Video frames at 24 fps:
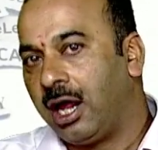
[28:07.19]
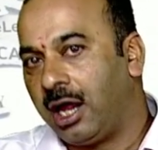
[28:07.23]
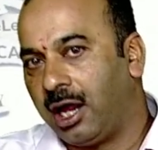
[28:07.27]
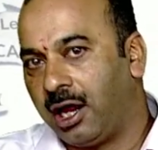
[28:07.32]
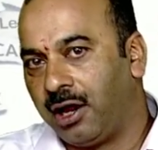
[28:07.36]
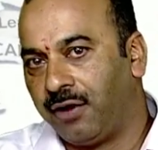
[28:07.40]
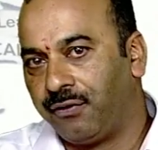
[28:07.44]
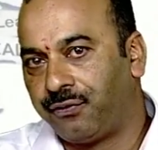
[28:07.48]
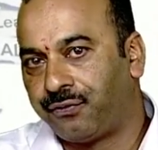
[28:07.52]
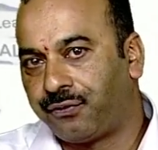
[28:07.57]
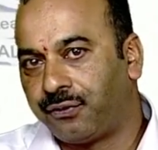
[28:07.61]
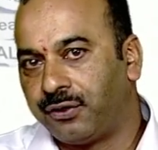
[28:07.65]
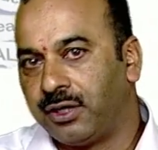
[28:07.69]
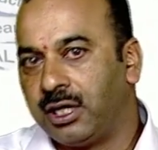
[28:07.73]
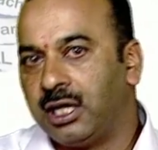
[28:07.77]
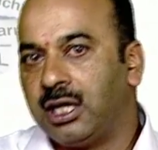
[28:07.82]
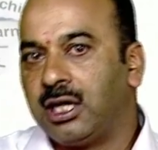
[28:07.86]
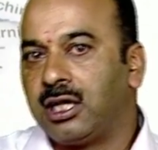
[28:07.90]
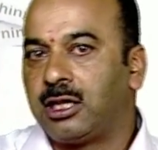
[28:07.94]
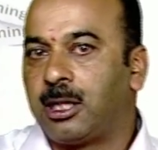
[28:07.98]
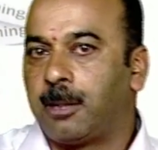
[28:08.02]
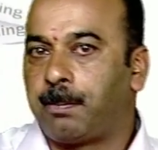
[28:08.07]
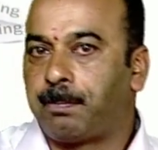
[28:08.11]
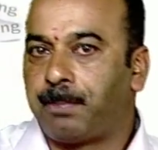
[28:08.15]
If
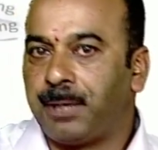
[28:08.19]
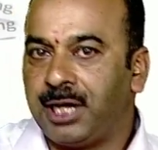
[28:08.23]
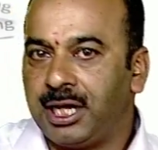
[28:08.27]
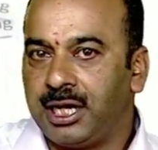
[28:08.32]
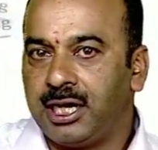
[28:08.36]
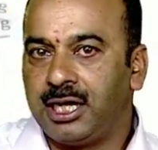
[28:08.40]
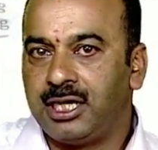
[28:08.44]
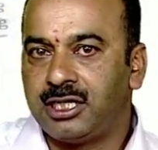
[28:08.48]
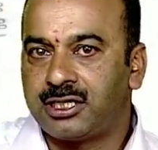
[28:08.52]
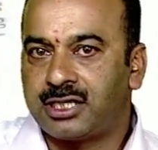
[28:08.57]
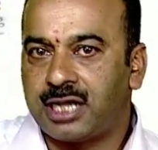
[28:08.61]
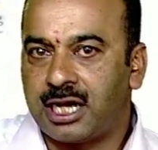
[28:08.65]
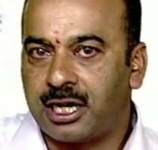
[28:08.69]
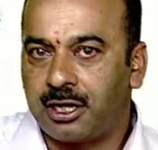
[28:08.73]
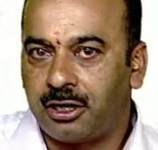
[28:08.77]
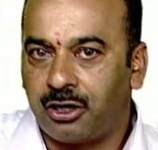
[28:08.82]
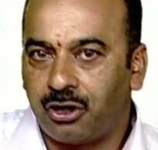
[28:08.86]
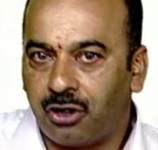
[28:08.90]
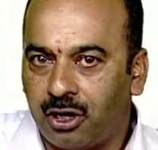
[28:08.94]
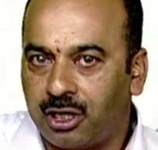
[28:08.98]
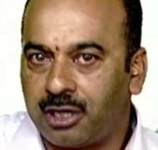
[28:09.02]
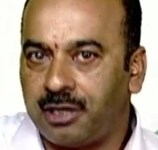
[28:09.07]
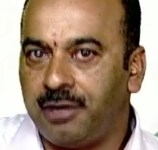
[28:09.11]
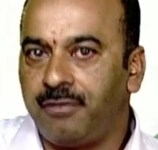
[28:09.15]
the parents are
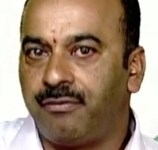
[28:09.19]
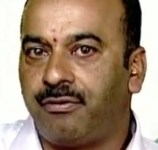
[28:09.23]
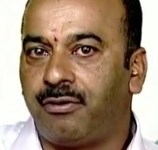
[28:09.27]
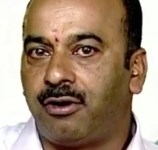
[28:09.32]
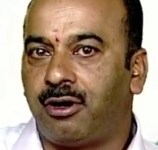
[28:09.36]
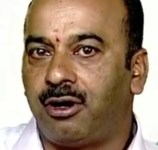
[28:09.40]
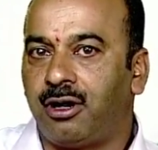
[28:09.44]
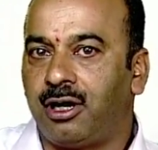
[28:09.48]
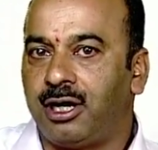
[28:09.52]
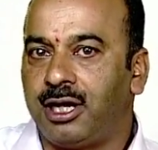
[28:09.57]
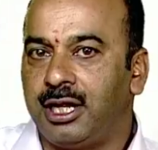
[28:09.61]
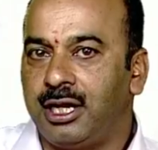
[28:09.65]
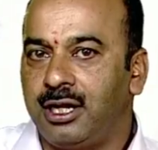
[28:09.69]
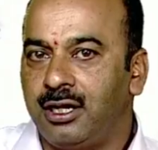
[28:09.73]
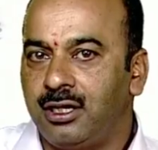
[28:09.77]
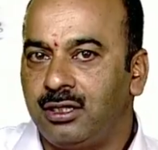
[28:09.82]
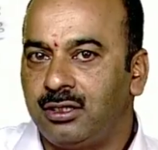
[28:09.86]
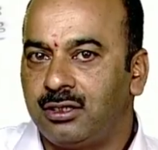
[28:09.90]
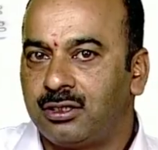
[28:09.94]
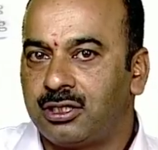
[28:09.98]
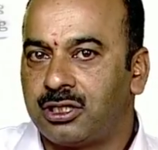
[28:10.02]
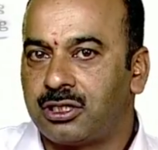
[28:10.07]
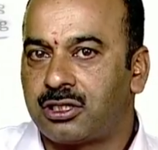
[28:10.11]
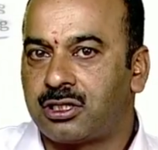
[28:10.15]
not involved
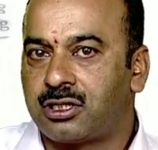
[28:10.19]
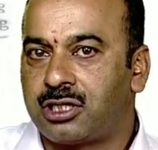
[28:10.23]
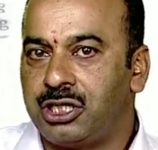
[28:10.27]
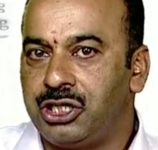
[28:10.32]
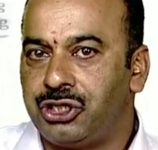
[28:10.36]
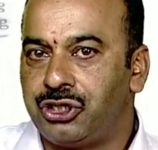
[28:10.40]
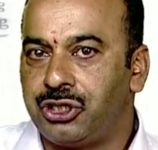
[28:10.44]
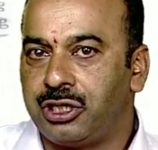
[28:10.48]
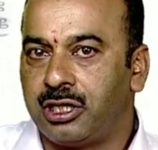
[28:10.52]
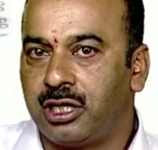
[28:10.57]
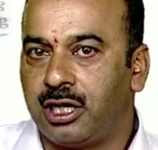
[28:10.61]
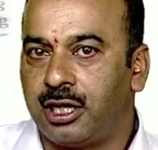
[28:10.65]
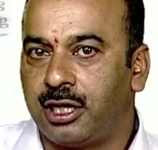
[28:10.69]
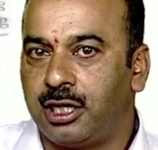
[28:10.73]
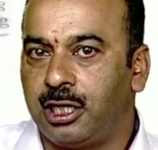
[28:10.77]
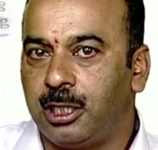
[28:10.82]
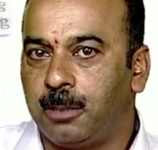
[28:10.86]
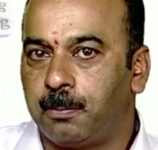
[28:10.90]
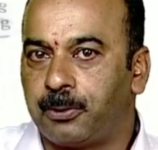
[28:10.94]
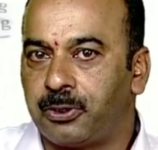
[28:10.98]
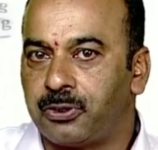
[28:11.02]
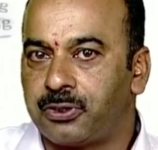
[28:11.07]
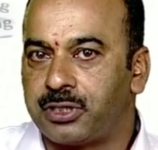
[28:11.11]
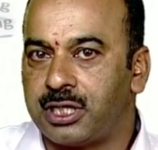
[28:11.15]
in this teaching
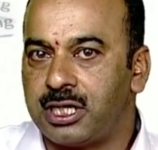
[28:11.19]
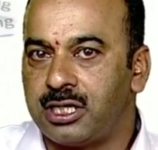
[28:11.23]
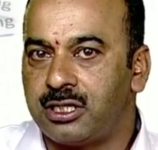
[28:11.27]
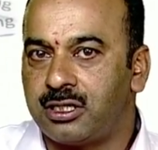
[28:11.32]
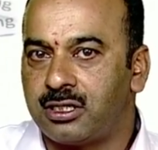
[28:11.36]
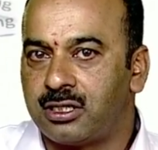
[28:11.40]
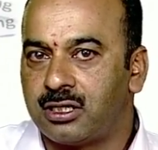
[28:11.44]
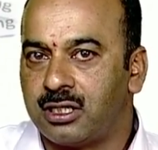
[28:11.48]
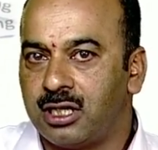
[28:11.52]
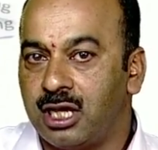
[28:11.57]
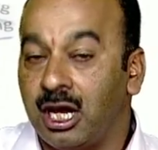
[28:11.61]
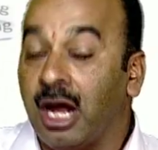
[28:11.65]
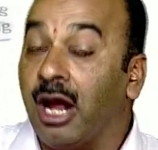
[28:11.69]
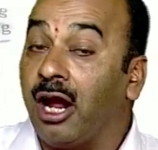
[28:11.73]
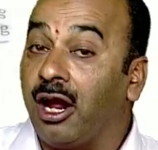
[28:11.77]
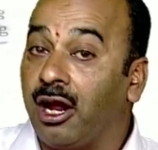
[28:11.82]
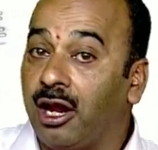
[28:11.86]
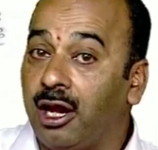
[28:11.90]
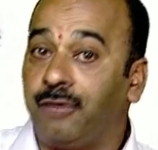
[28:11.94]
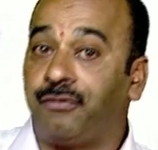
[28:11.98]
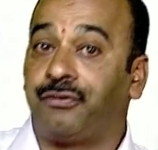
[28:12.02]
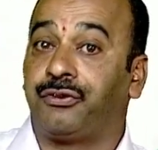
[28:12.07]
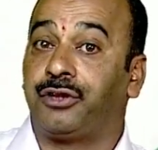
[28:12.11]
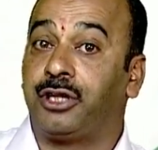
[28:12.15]
learning process,
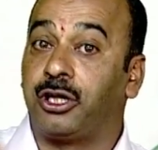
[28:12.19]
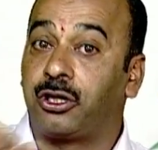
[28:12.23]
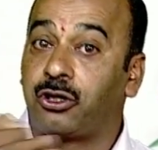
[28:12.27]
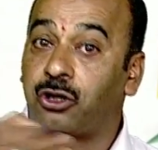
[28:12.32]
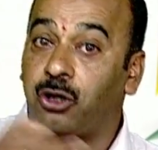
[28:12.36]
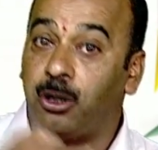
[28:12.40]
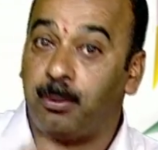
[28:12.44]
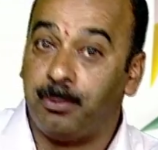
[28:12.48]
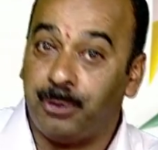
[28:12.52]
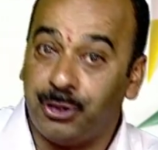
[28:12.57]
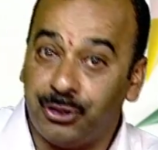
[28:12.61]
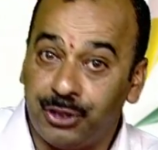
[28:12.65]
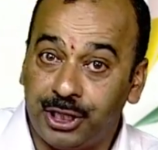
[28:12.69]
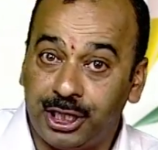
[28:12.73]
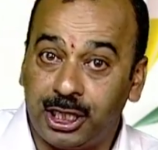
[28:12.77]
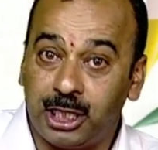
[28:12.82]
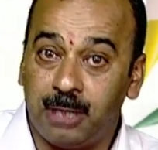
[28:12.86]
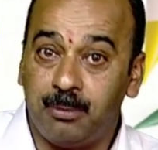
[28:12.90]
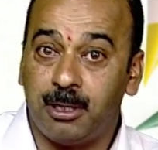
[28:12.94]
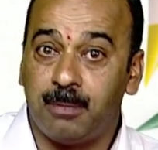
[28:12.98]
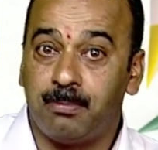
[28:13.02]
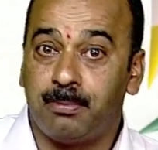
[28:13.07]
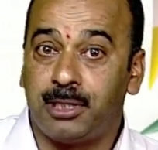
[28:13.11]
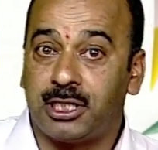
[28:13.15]
if the
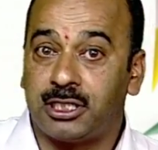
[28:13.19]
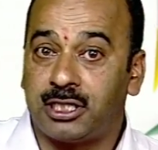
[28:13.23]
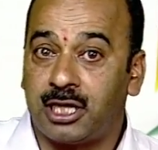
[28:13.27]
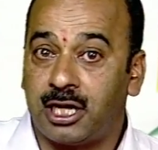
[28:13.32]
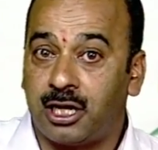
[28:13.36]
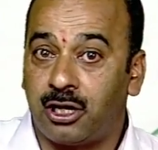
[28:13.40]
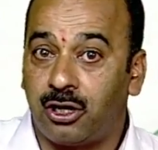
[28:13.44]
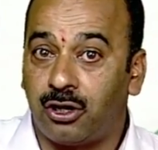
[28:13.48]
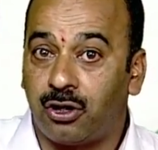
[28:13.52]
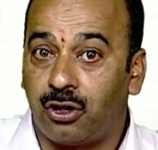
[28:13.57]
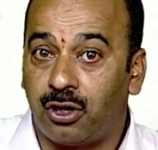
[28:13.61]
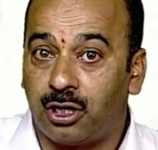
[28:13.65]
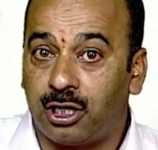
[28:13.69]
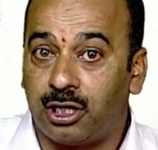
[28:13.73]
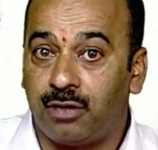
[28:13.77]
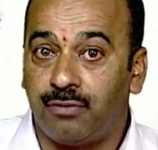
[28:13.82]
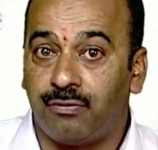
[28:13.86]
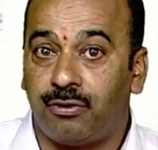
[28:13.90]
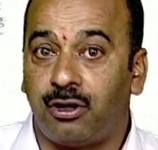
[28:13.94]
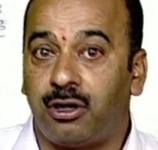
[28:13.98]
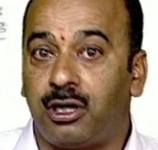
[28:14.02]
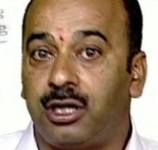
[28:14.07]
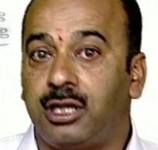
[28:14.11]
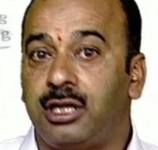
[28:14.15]
community members are not
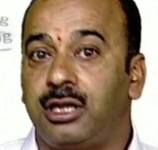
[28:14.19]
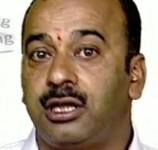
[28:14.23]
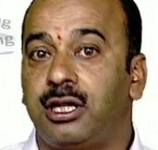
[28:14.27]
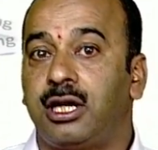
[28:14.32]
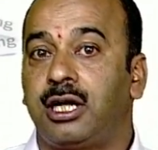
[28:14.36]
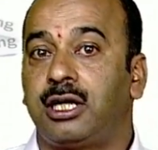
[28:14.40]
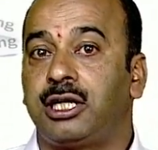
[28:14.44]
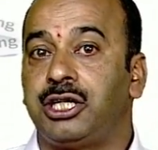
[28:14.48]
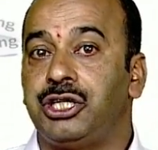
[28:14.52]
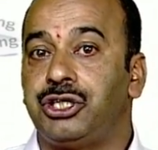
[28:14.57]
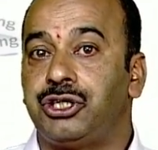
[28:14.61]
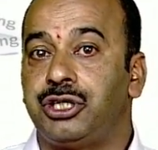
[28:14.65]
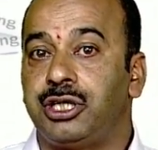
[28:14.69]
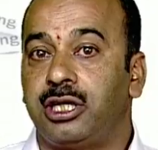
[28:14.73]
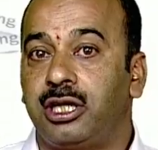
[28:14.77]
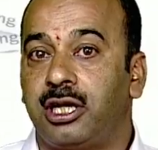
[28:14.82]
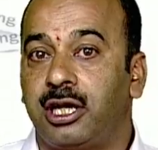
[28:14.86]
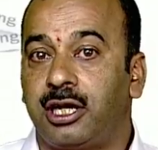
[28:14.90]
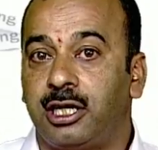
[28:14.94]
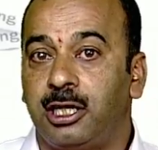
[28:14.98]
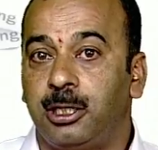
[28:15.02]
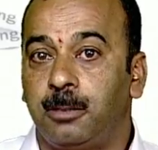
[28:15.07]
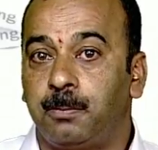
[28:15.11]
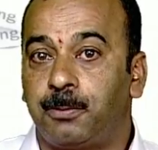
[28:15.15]
involved in the teaching
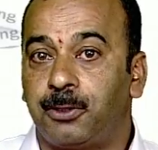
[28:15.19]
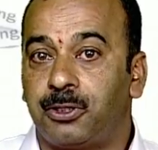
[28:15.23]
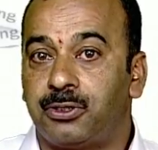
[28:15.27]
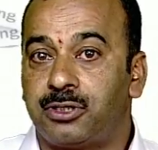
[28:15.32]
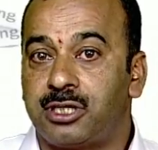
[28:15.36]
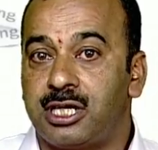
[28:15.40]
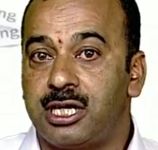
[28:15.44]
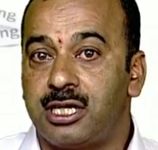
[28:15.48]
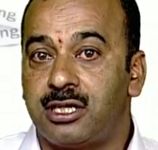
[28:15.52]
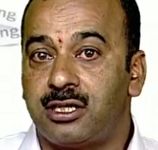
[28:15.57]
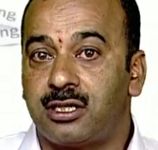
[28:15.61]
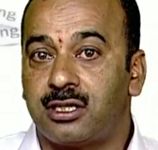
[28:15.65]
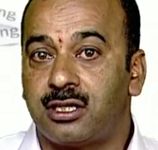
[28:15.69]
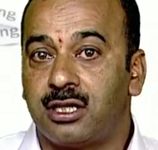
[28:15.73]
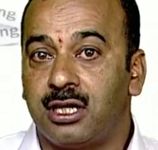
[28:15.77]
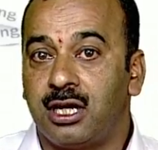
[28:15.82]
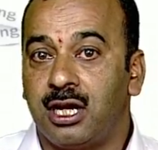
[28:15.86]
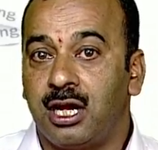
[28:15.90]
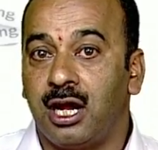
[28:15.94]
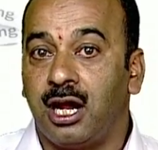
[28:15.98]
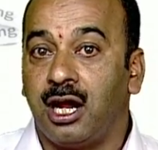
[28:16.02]
learning process,